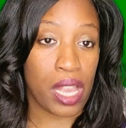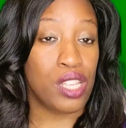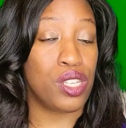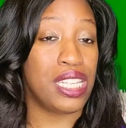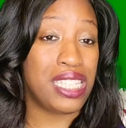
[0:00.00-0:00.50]

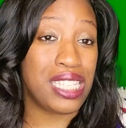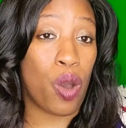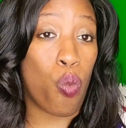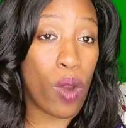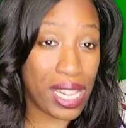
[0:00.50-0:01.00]
So this is a
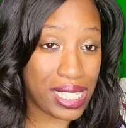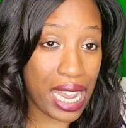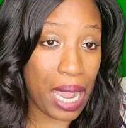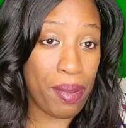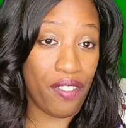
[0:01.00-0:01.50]

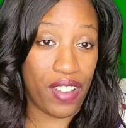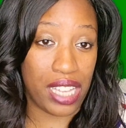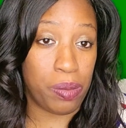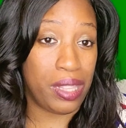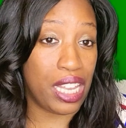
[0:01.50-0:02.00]
one-time
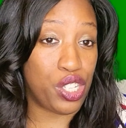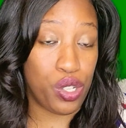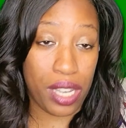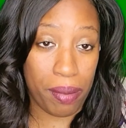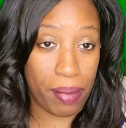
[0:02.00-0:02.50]
investment that
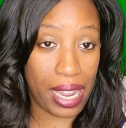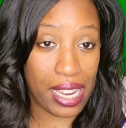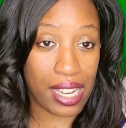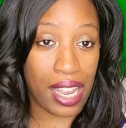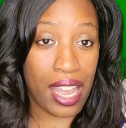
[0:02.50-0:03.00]
you can
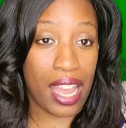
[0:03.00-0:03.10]
make.